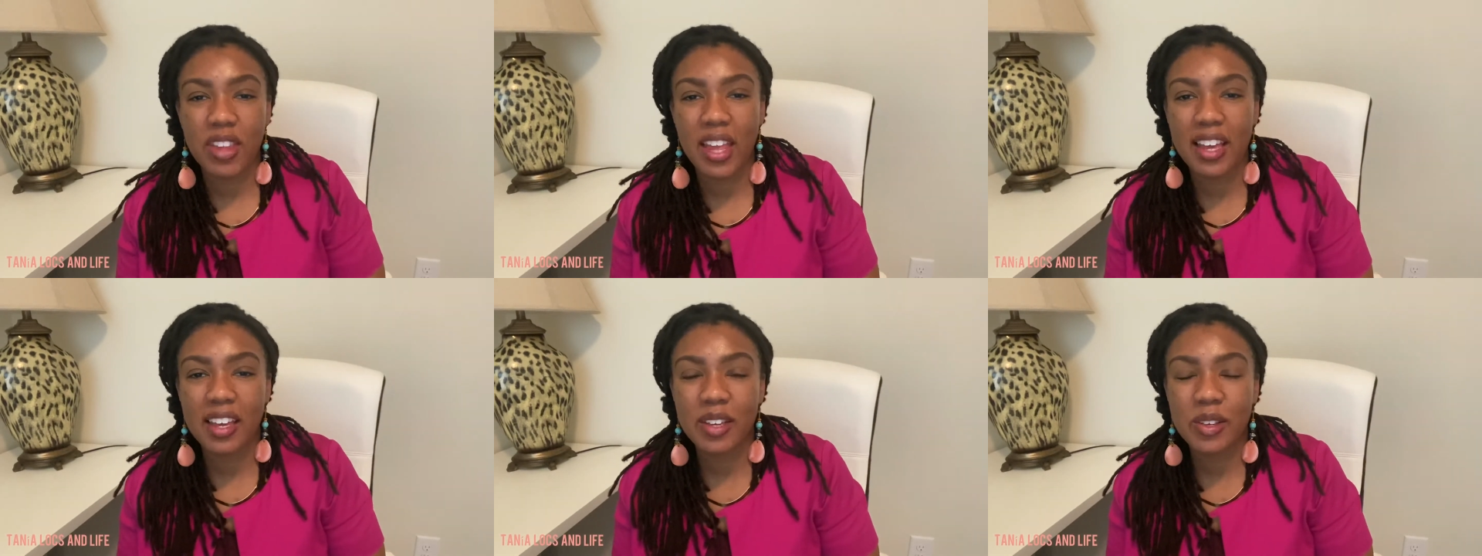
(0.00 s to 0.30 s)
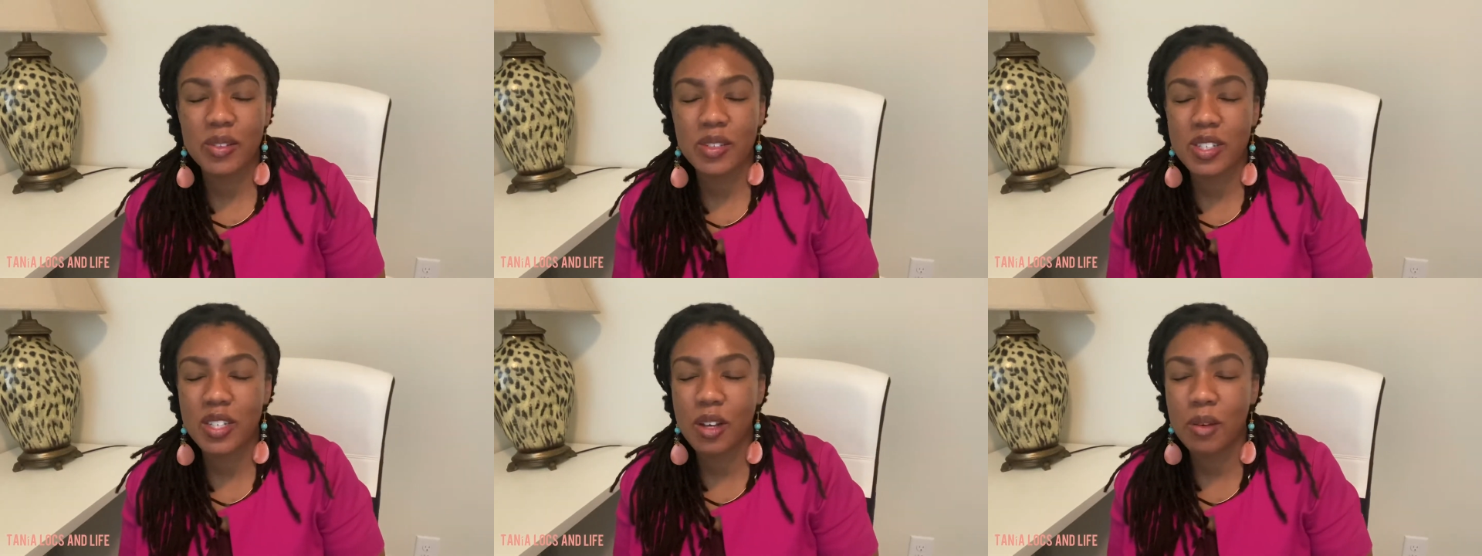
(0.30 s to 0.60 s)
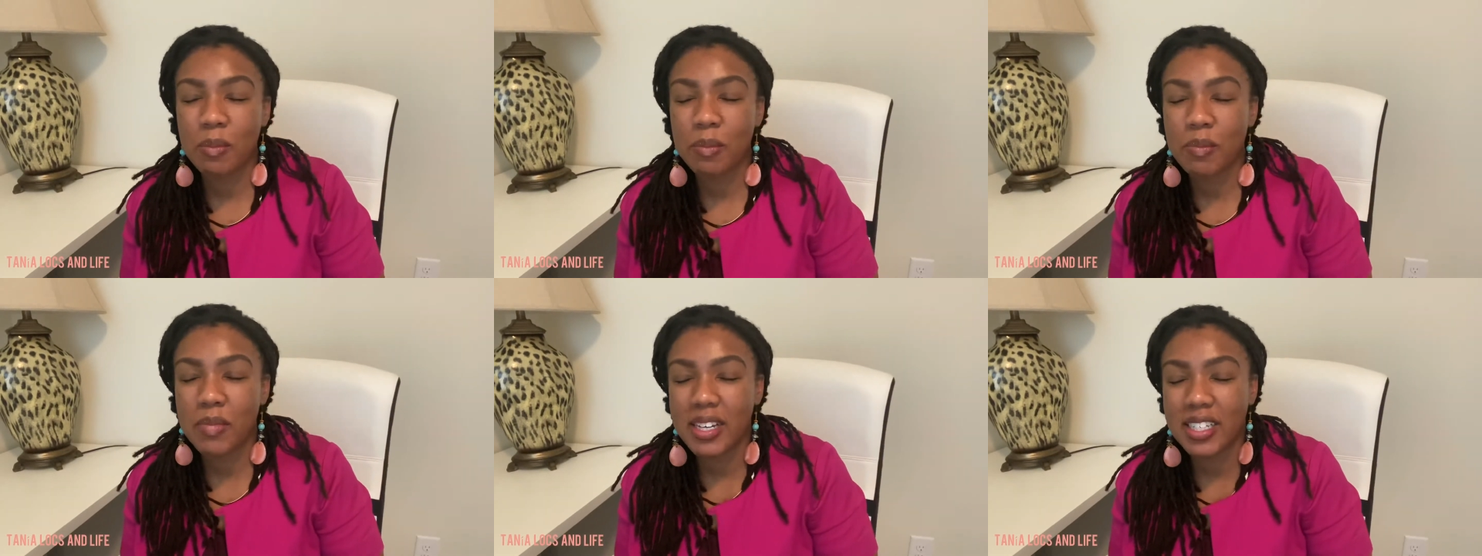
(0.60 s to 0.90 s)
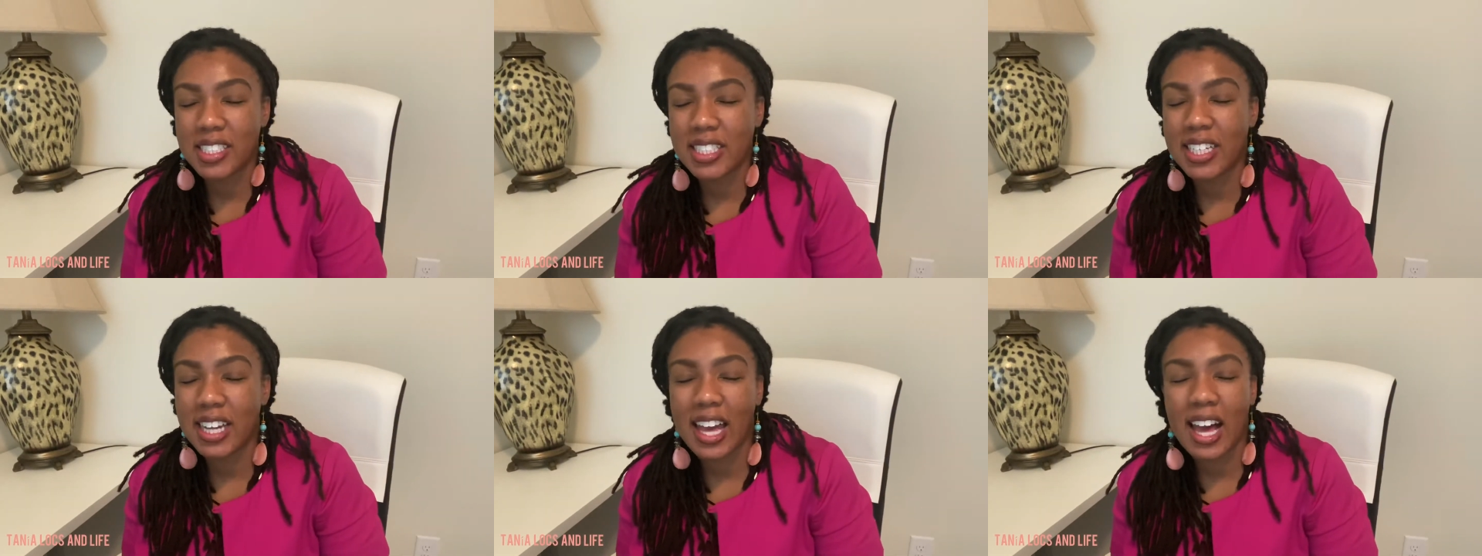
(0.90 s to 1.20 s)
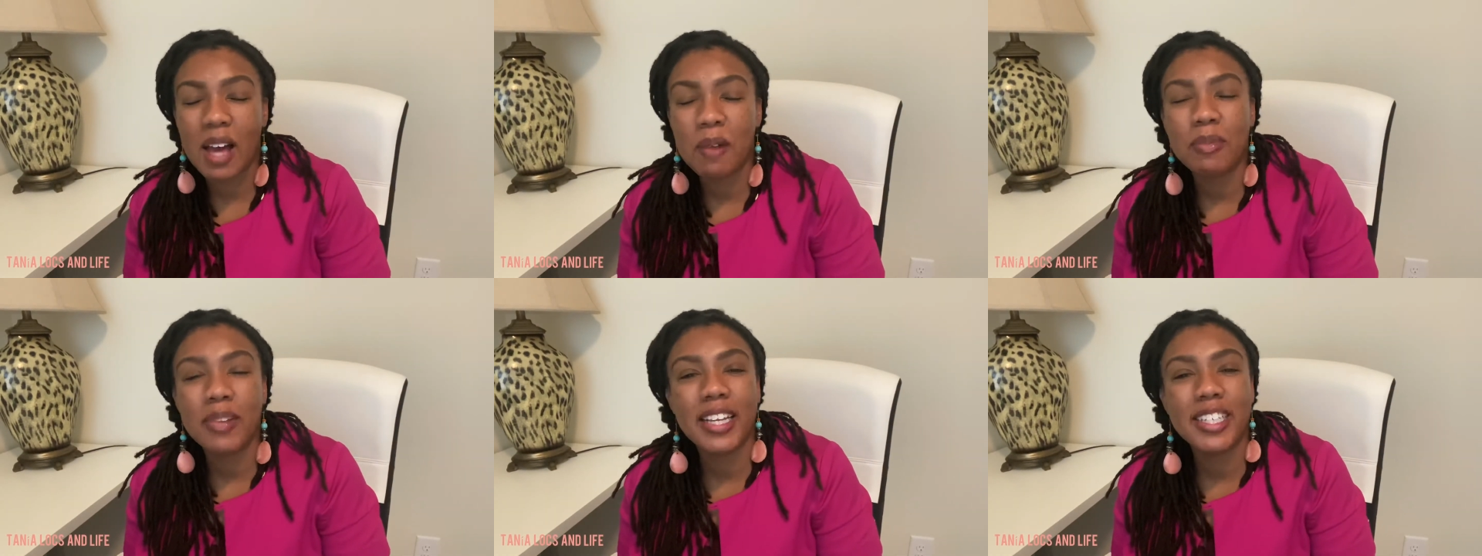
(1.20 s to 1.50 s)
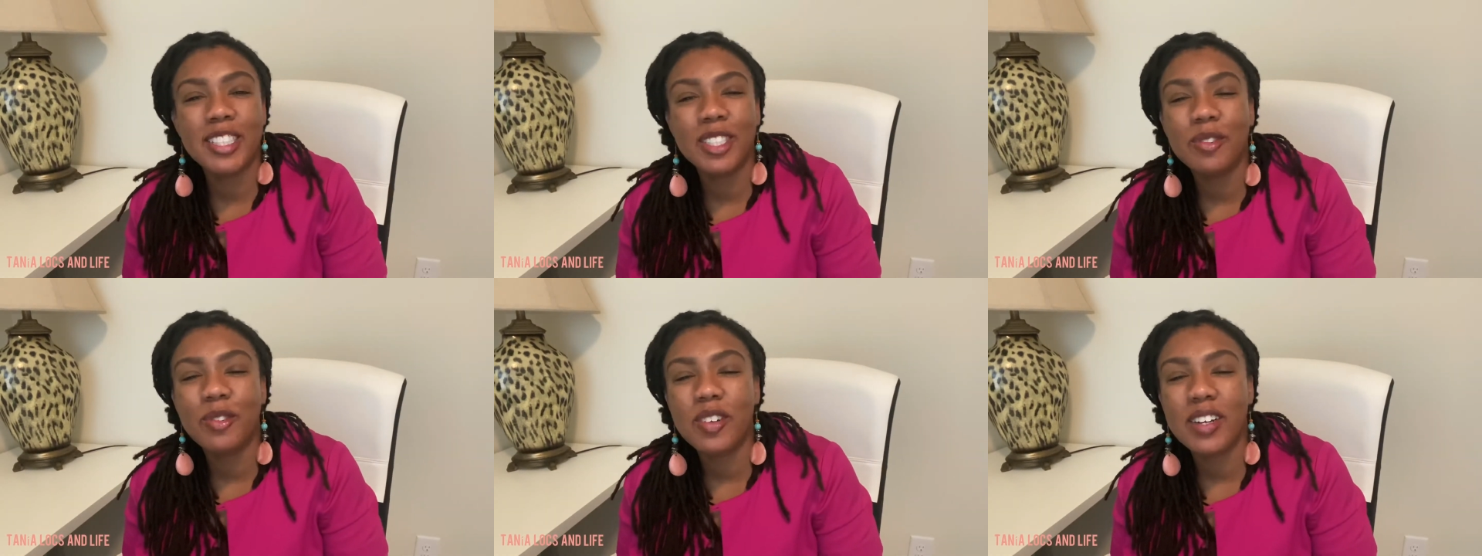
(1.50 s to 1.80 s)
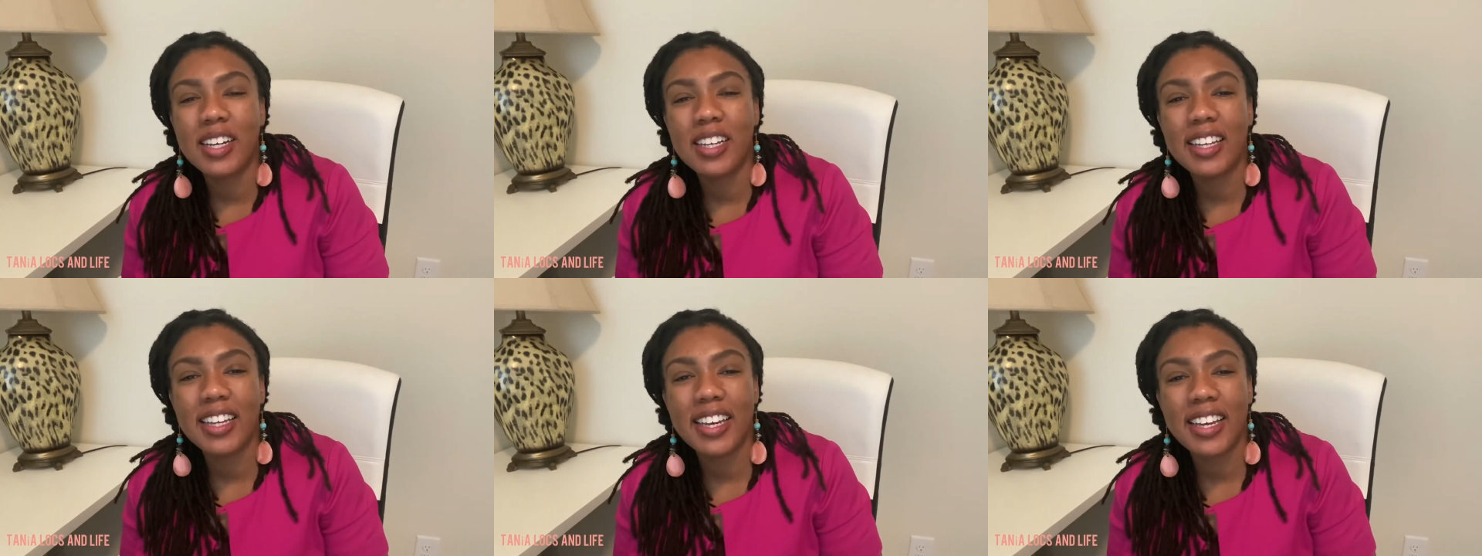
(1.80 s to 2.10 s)
Thank you so much and God bless you for
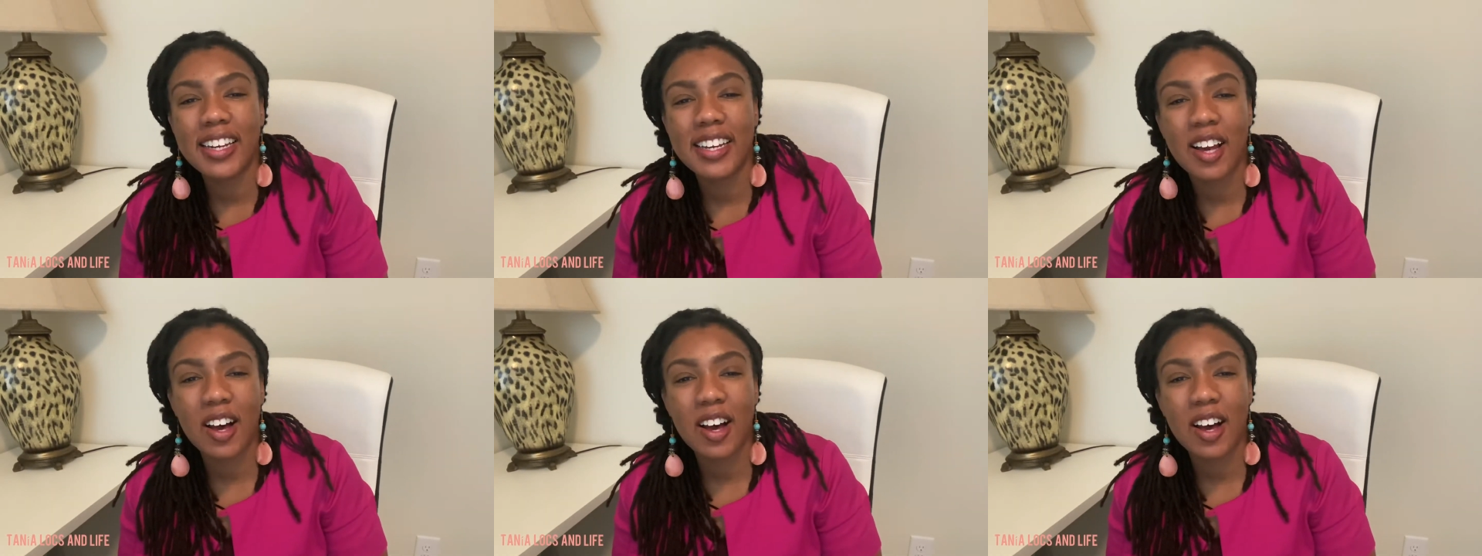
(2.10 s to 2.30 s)
clicking